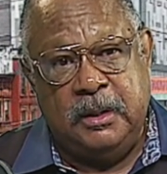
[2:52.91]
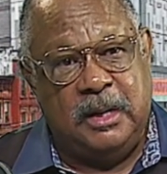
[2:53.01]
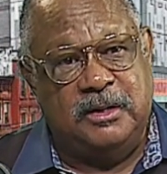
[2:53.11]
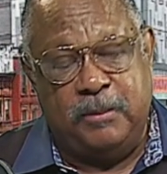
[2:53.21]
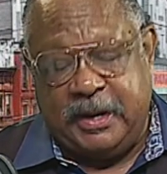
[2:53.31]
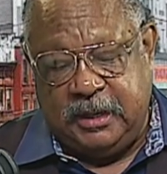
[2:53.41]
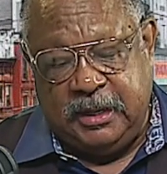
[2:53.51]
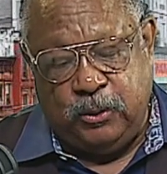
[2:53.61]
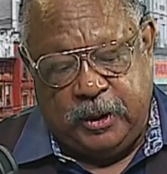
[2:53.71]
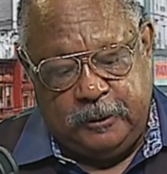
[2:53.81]
Can somebody,
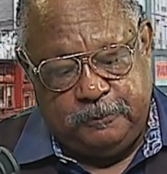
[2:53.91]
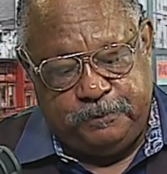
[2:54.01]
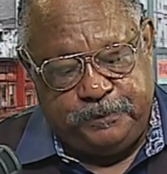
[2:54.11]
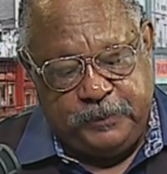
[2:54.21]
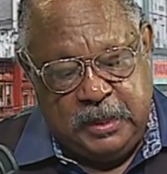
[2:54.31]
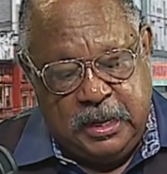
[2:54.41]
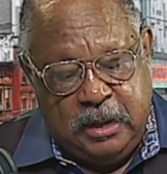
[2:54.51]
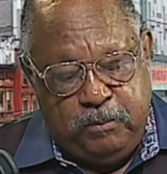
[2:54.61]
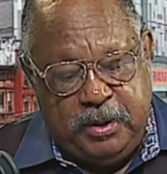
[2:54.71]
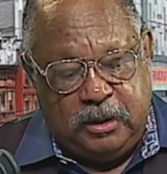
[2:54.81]
anyway.
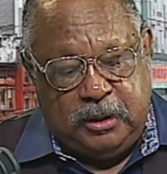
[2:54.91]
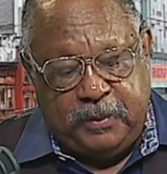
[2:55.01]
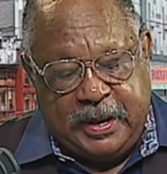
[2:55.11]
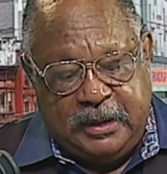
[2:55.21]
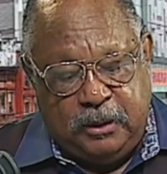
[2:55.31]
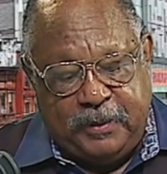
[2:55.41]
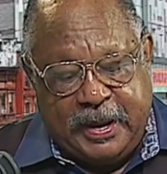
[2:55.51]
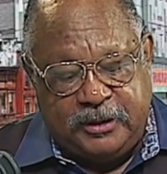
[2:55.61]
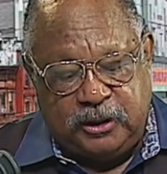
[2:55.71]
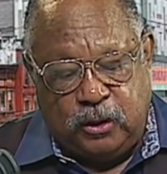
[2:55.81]
Bill de
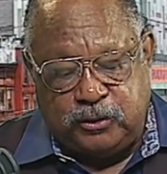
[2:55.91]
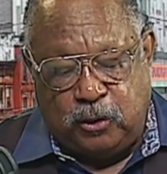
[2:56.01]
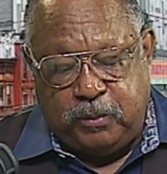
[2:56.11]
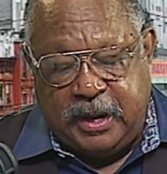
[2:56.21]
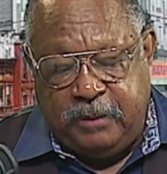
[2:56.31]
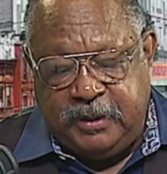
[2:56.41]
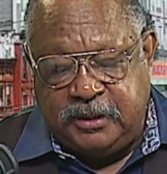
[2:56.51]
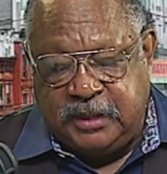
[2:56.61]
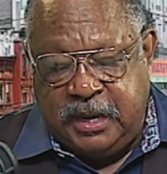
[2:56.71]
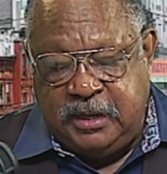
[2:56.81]
Blasio also blamed
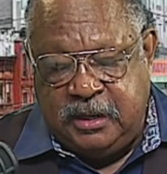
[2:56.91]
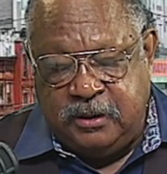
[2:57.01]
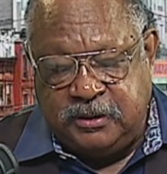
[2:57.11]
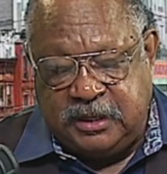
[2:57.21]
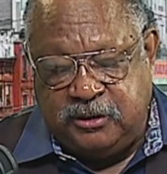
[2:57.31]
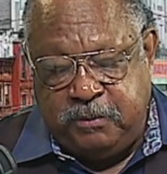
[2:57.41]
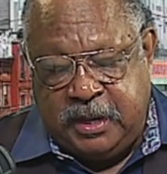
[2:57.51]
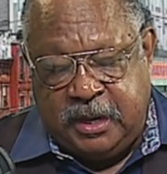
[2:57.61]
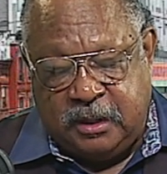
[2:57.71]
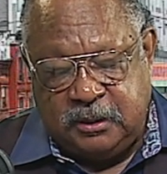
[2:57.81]
his eight years as
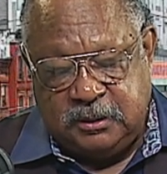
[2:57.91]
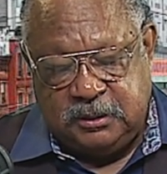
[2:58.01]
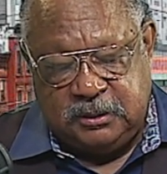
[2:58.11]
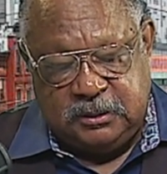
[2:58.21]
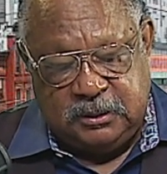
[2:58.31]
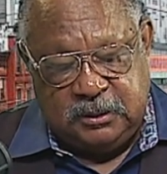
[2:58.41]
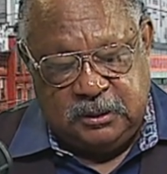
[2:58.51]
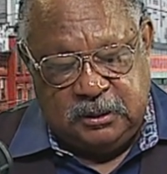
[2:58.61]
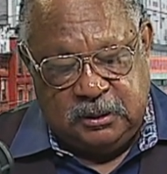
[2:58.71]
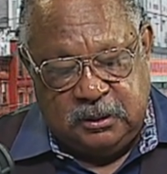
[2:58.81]
mayor
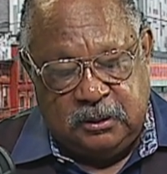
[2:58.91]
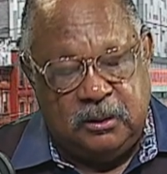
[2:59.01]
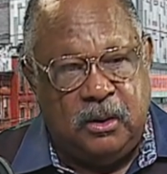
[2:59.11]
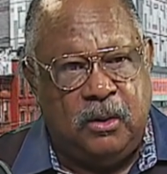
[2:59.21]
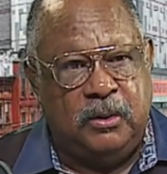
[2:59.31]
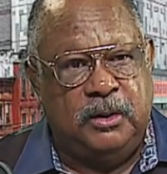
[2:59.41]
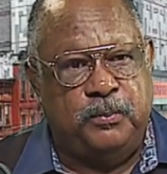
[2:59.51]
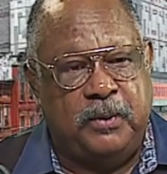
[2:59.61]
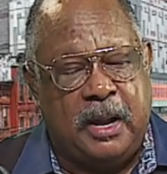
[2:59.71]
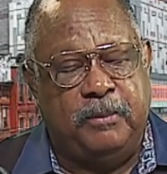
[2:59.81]
on his
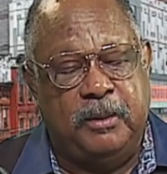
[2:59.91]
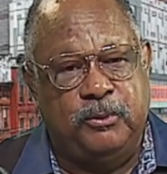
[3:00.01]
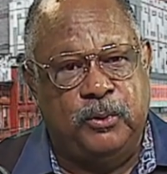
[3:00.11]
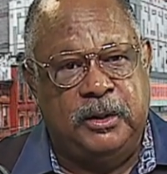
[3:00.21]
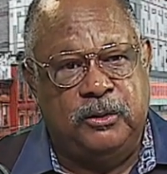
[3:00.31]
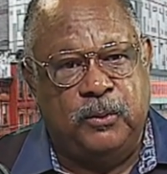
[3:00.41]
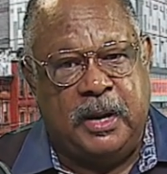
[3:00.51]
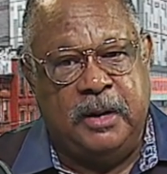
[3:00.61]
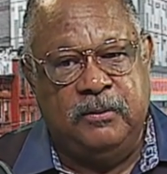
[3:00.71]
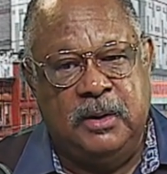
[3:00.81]
problems with his
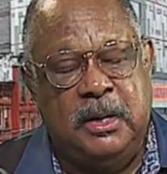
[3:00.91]
wife.